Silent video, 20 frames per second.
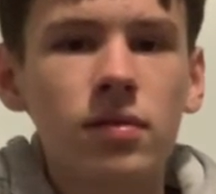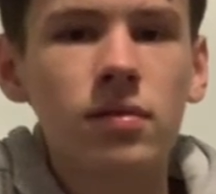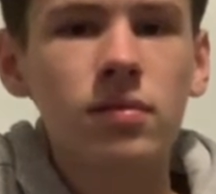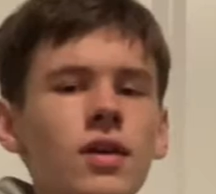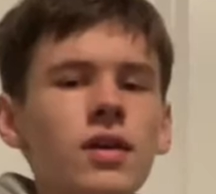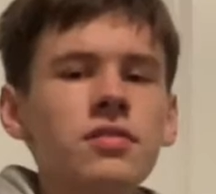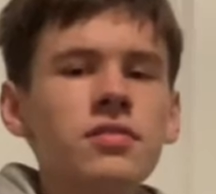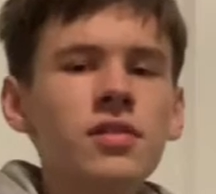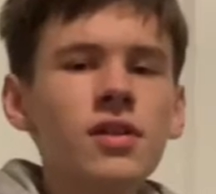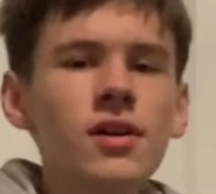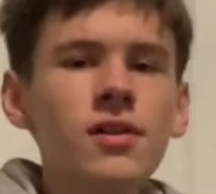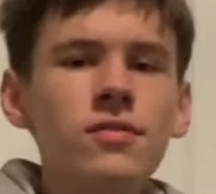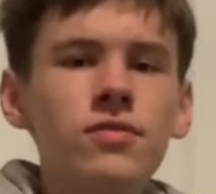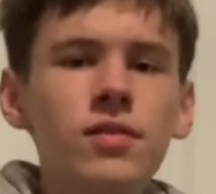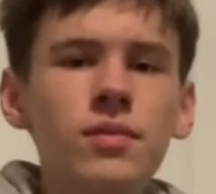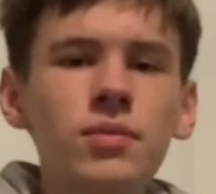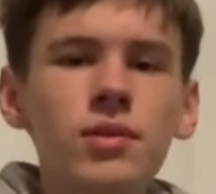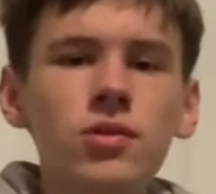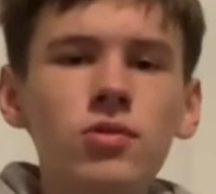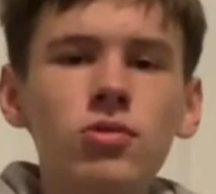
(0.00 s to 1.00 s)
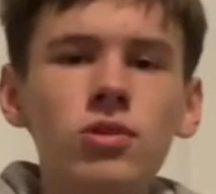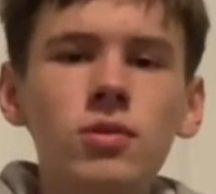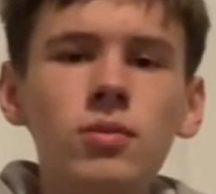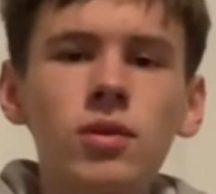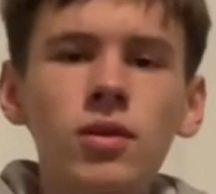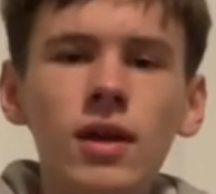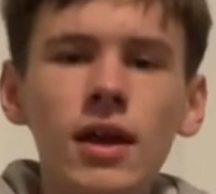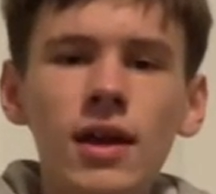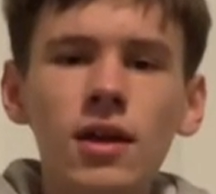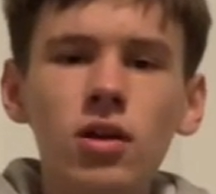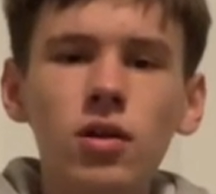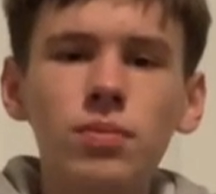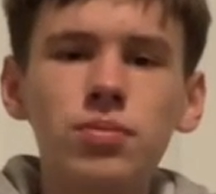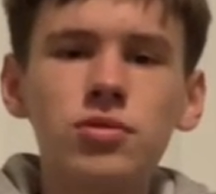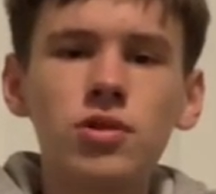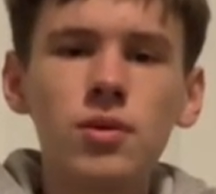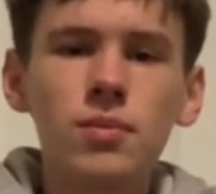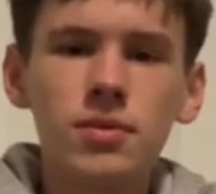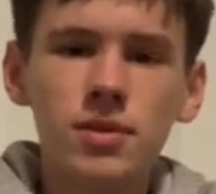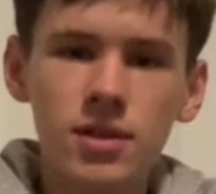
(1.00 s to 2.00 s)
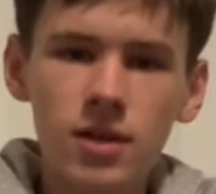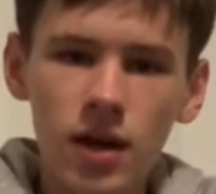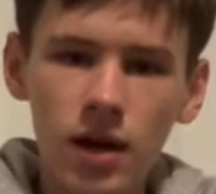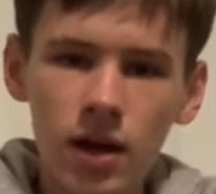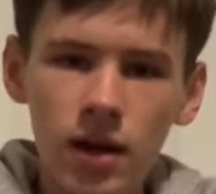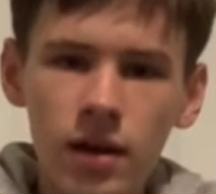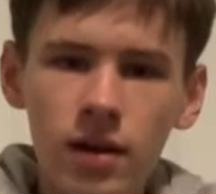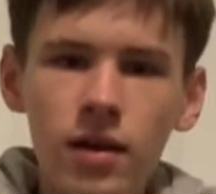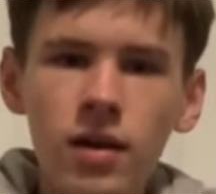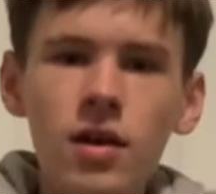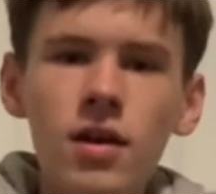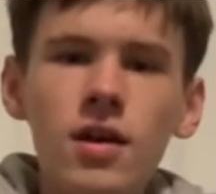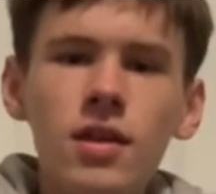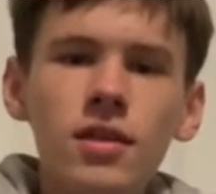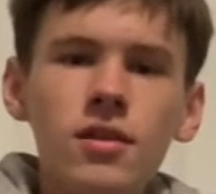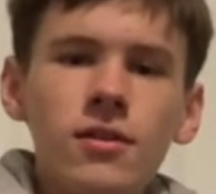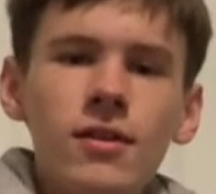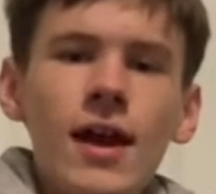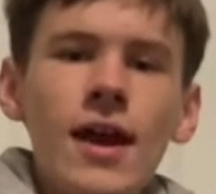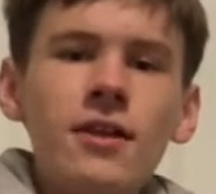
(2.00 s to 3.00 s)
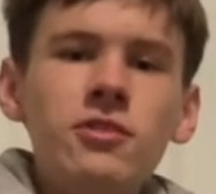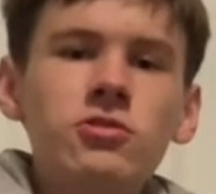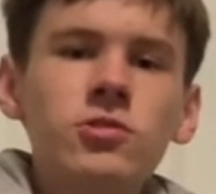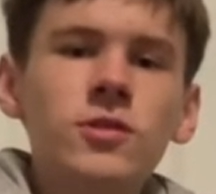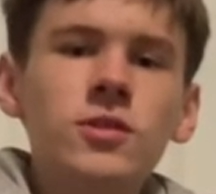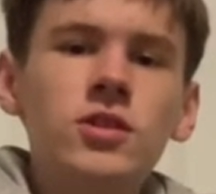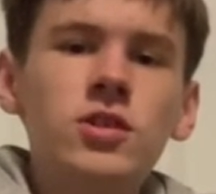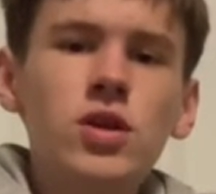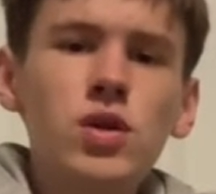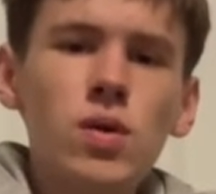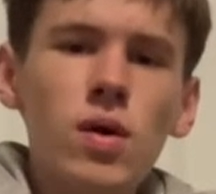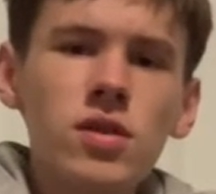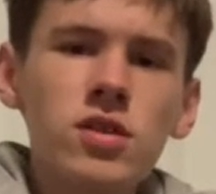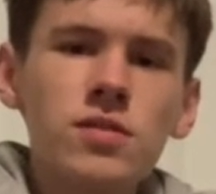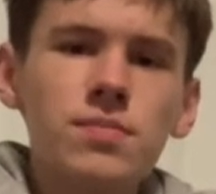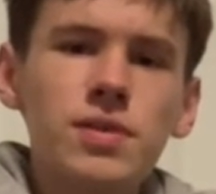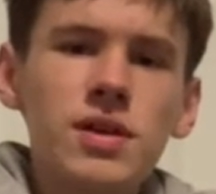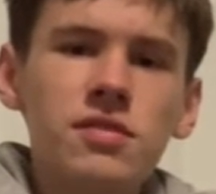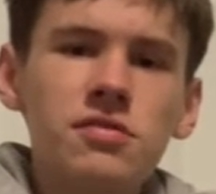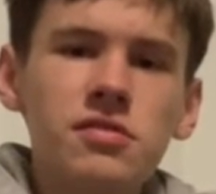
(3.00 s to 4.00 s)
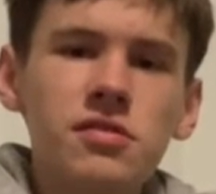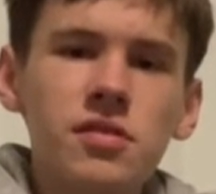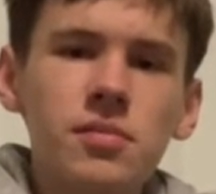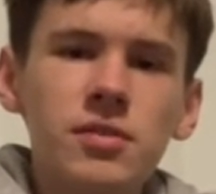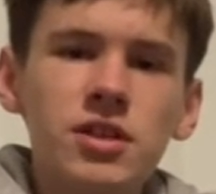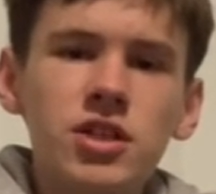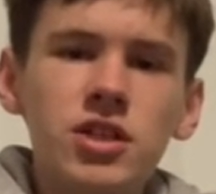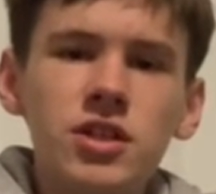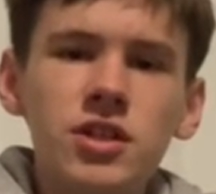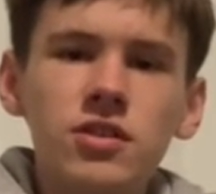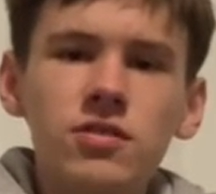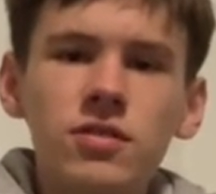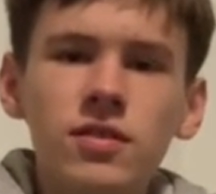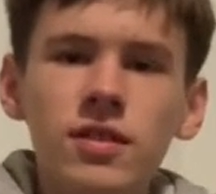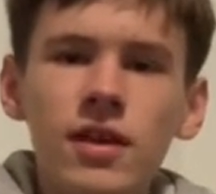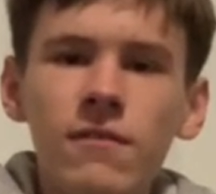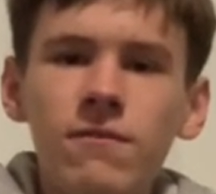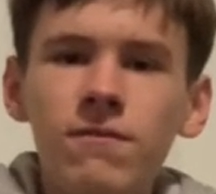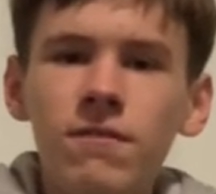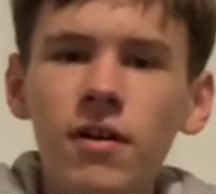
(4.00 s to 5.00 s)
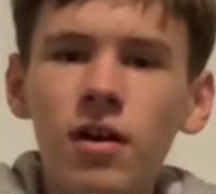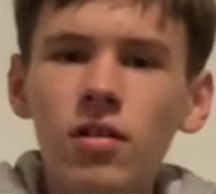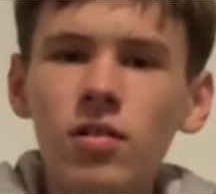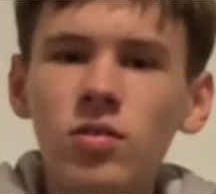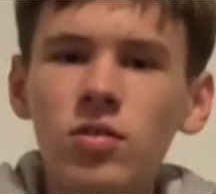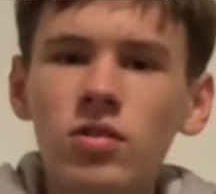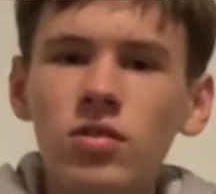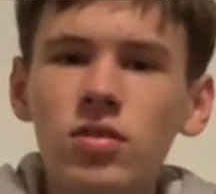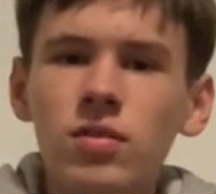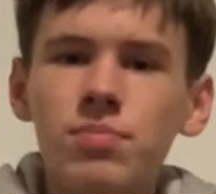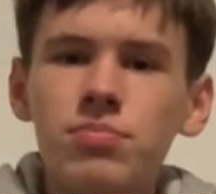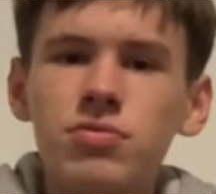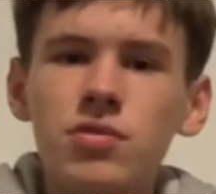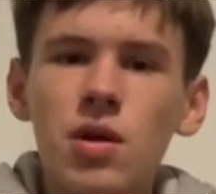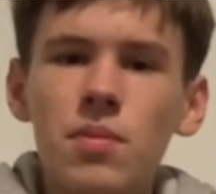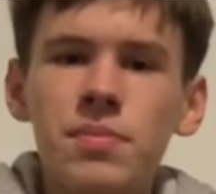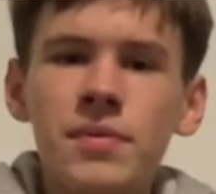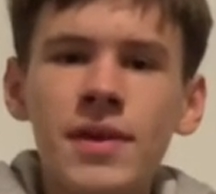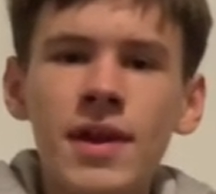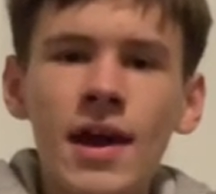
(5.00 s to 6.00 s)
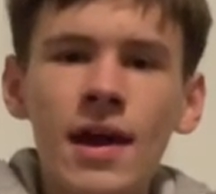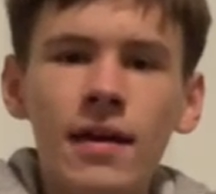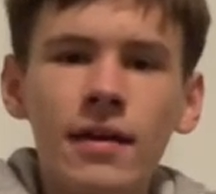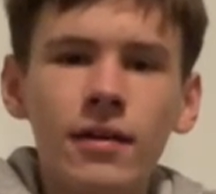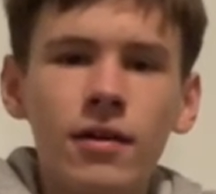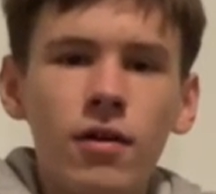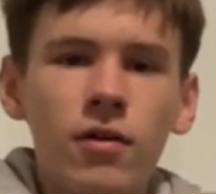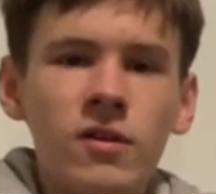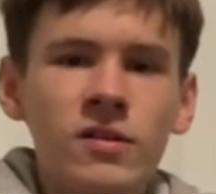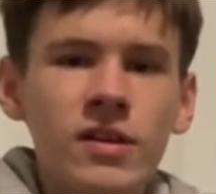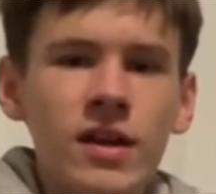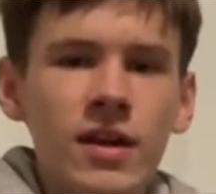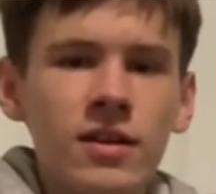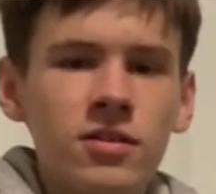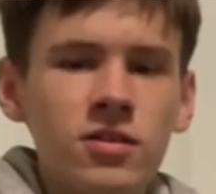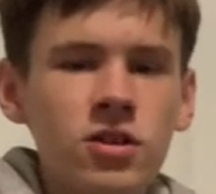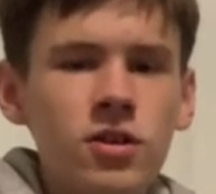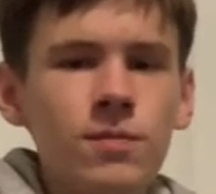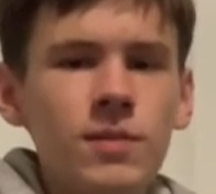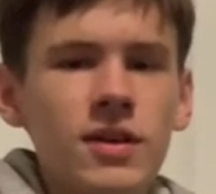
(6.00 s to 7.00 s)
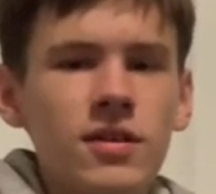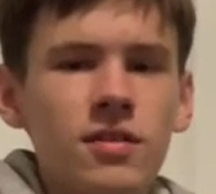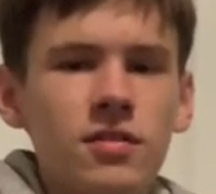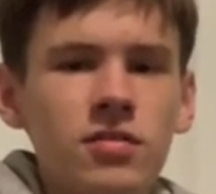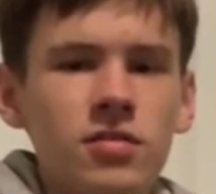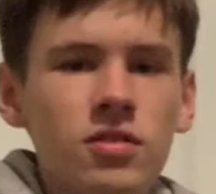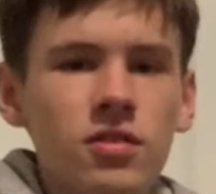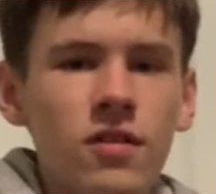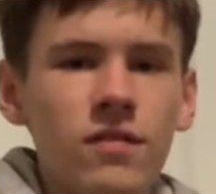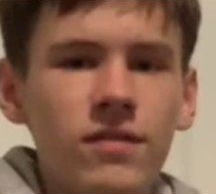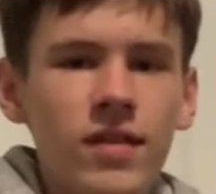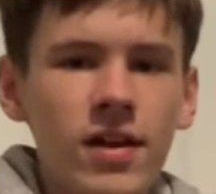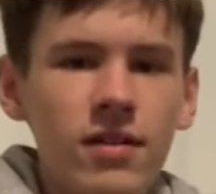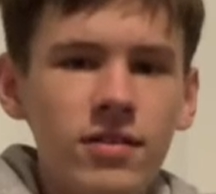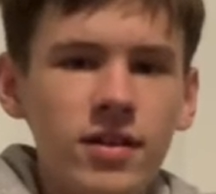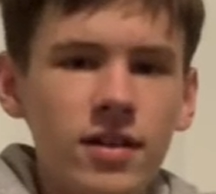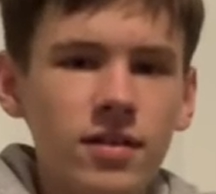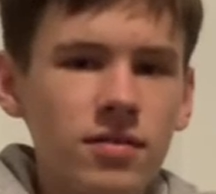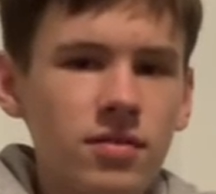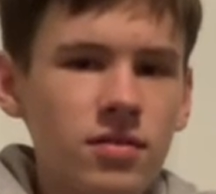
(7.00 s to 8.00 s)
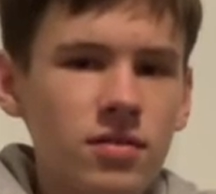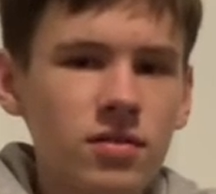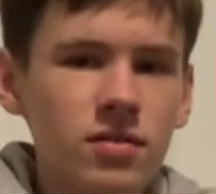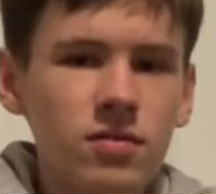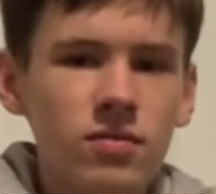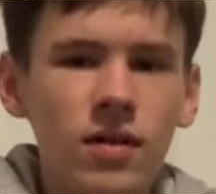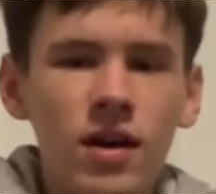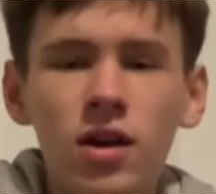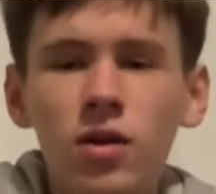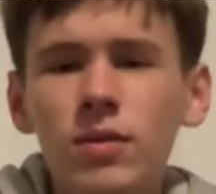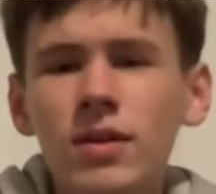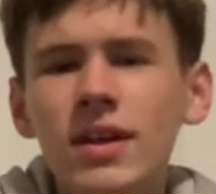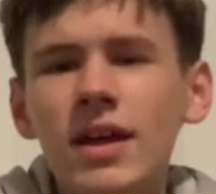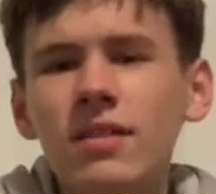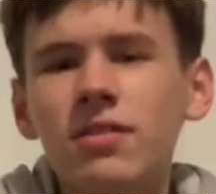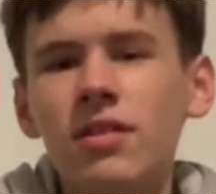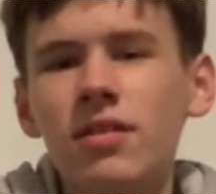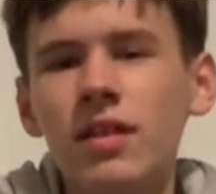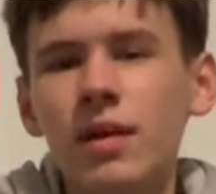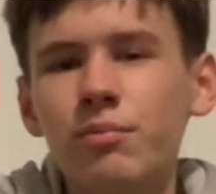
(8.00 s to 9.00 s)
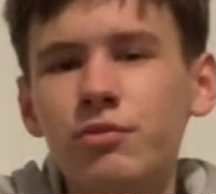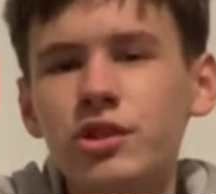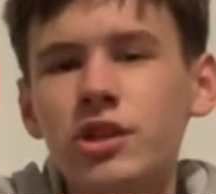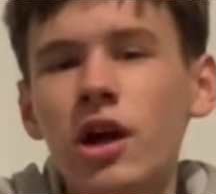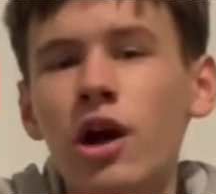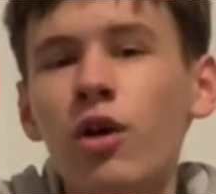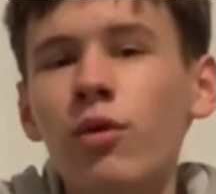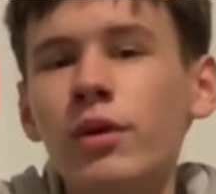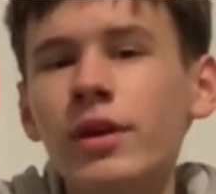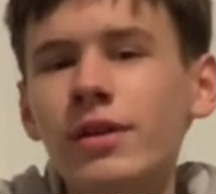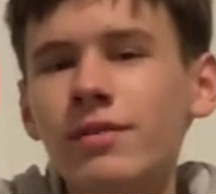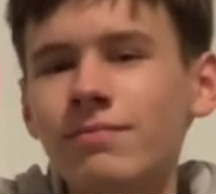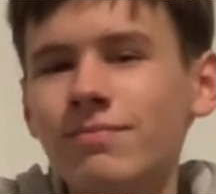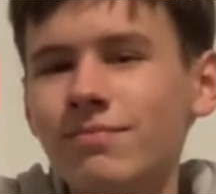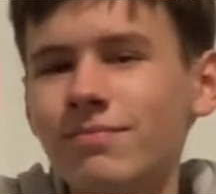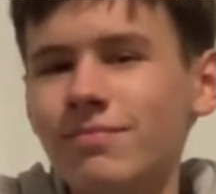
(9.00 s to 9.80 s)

Aside from the normal anal probe gun, there are actually 2 other pieces of machinery that fall under the probe category and could be considered variants. Why don't we get to them, shall we?